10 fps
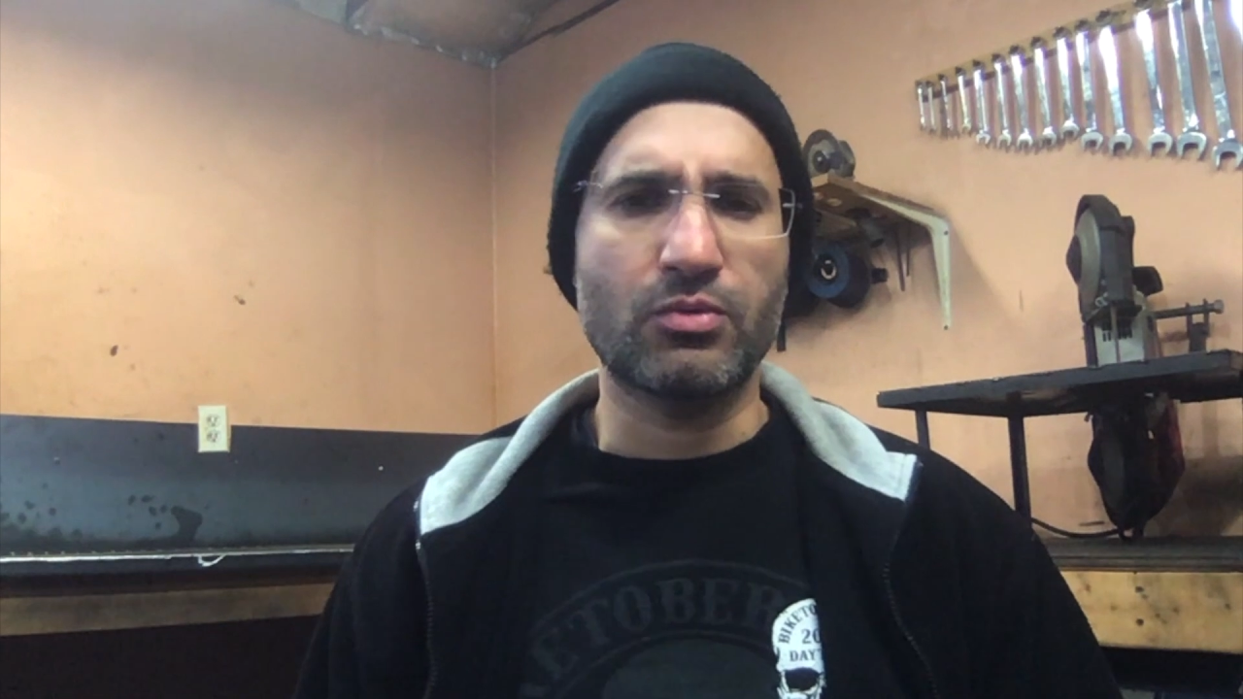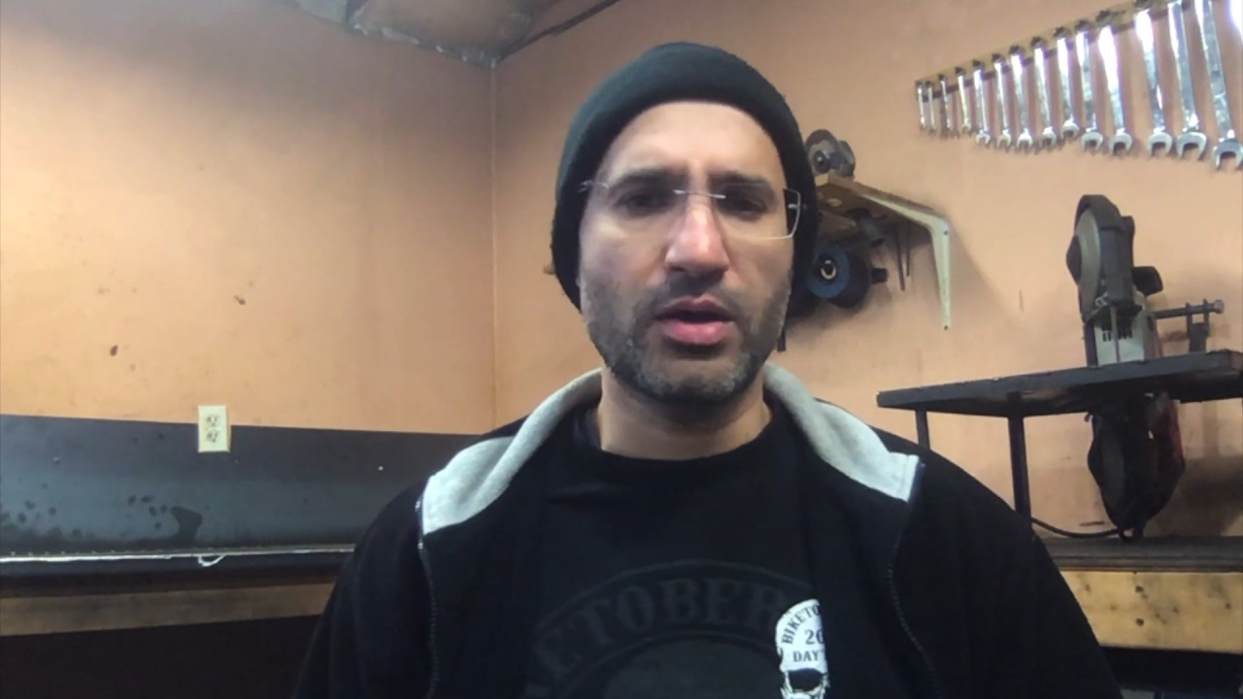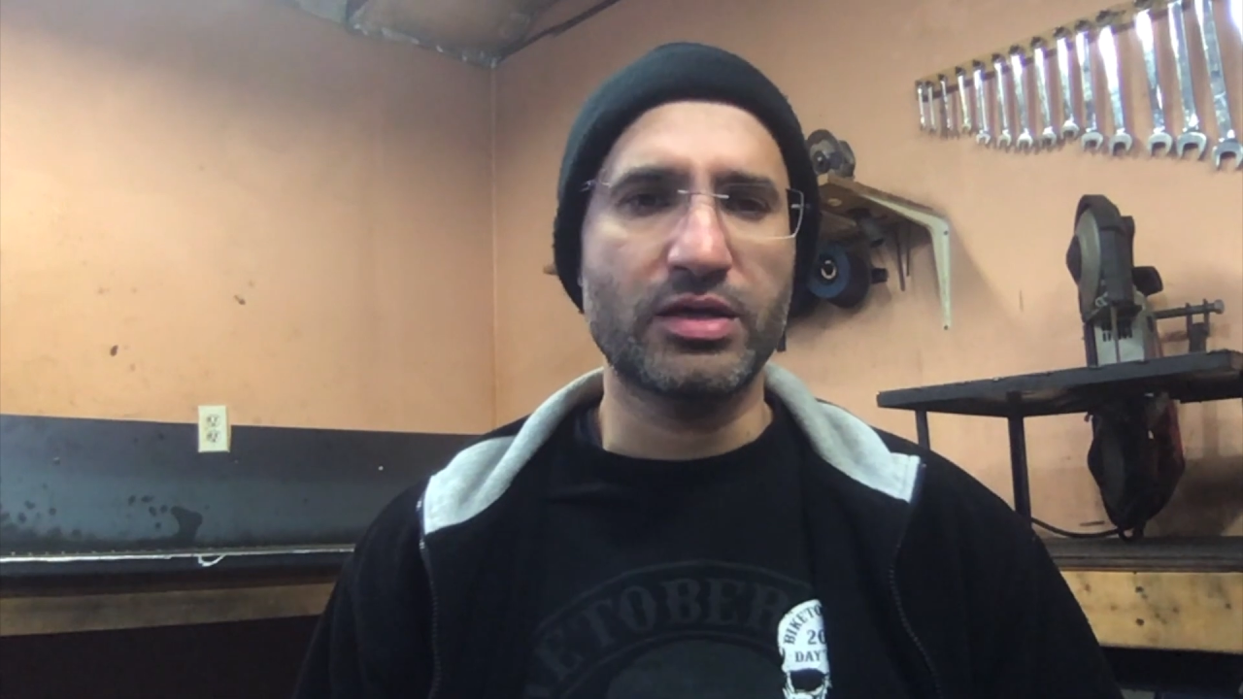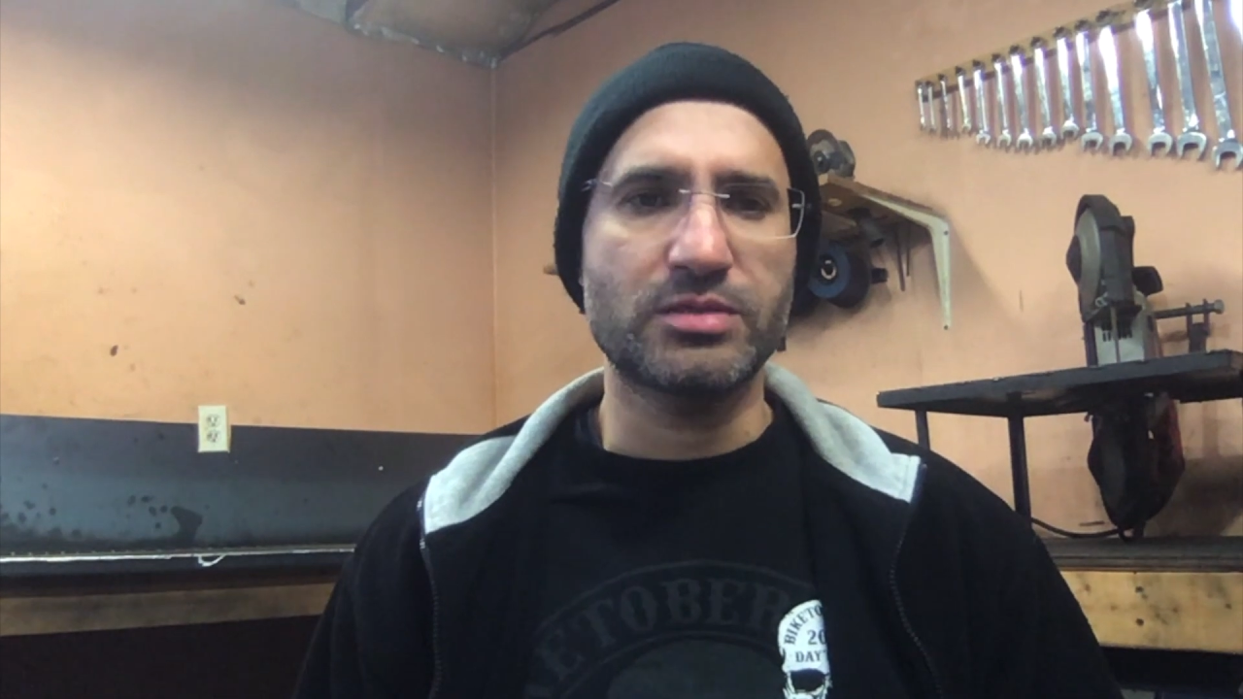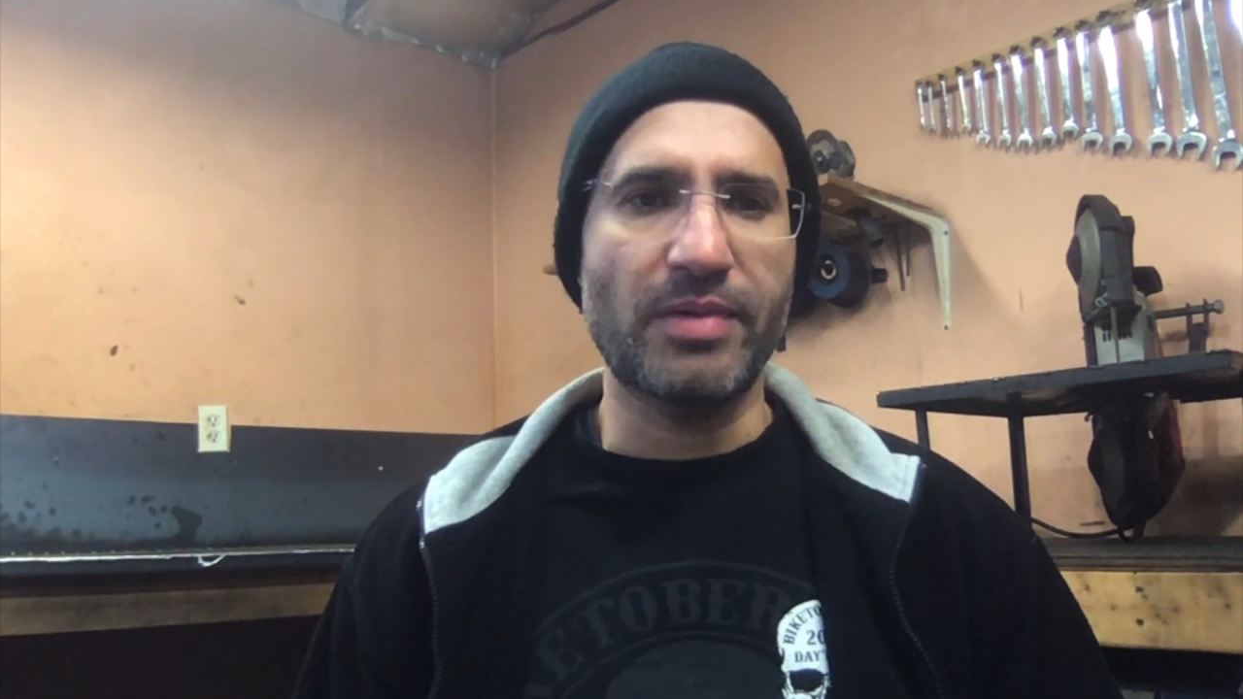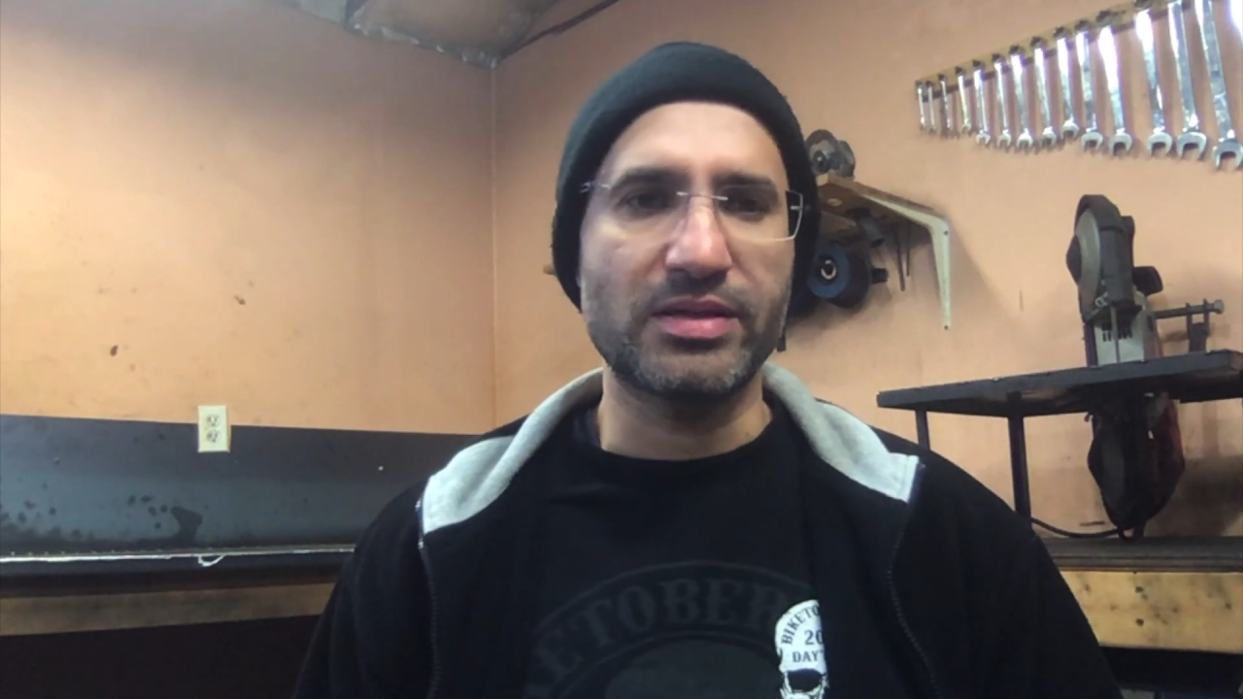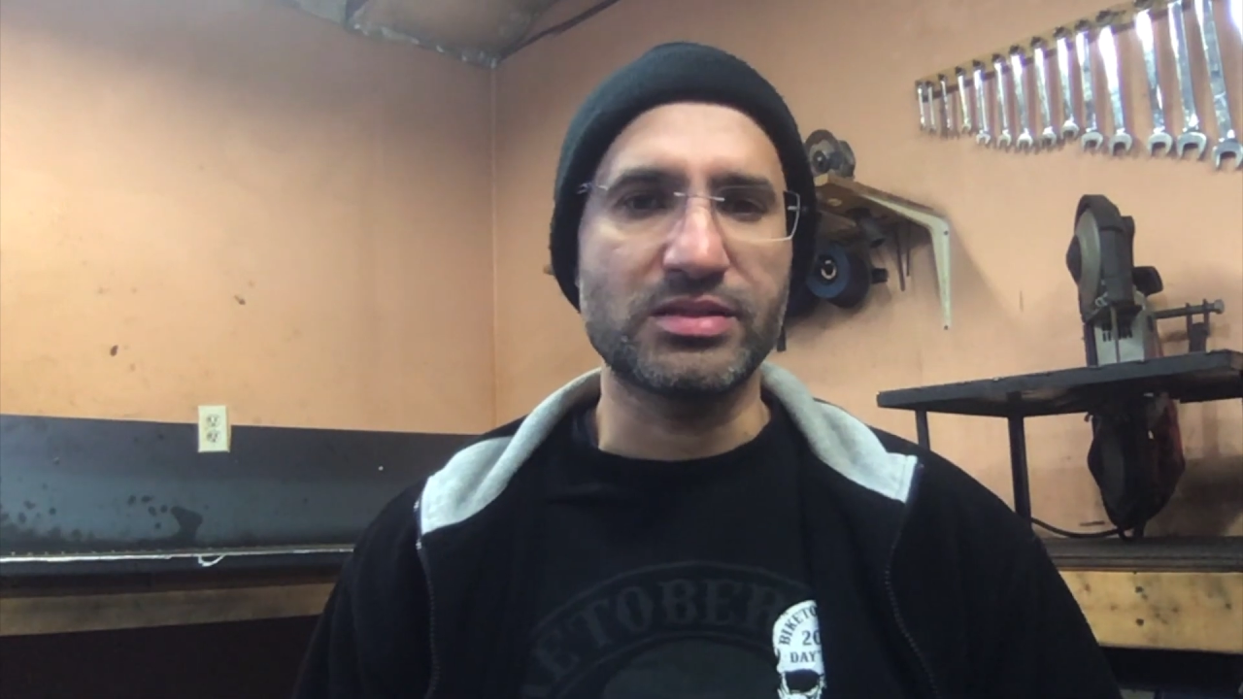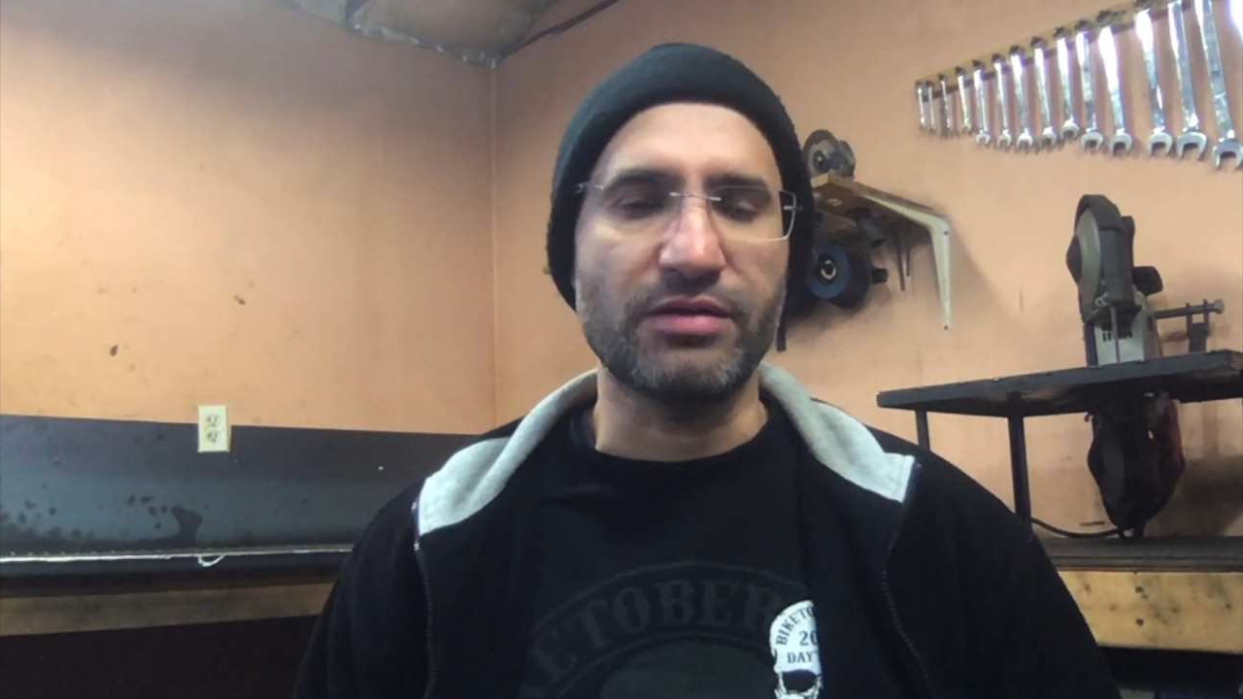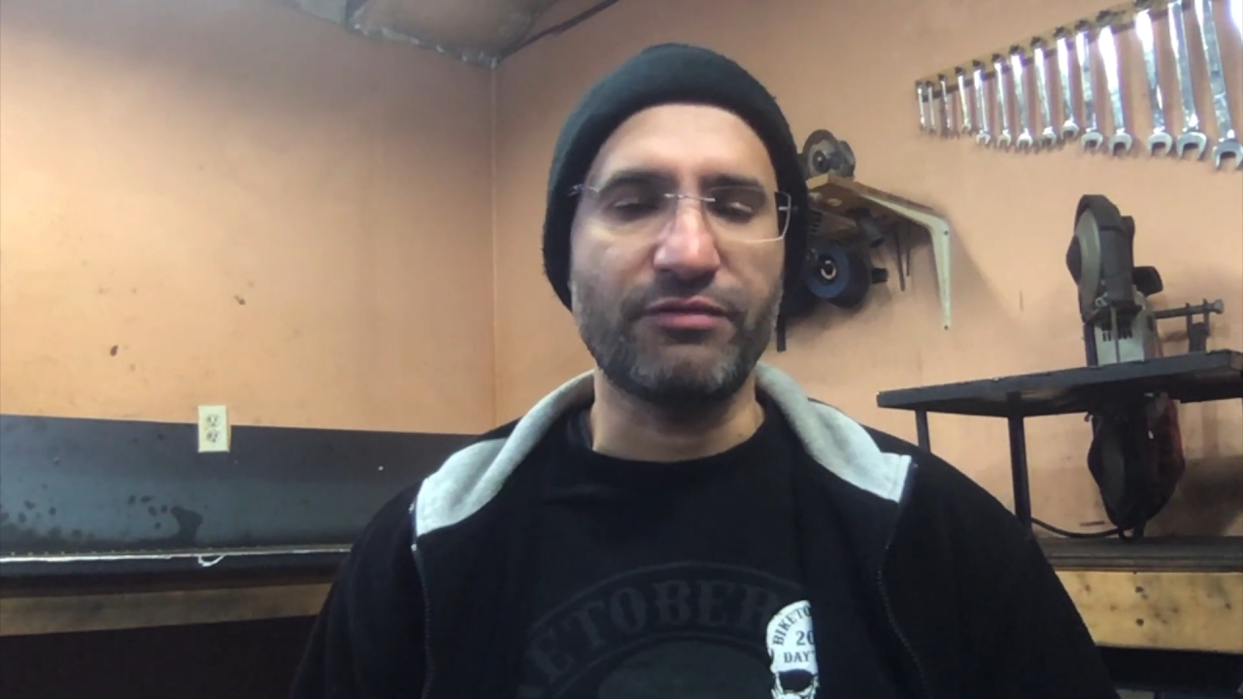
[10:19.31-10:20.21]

quite expensive,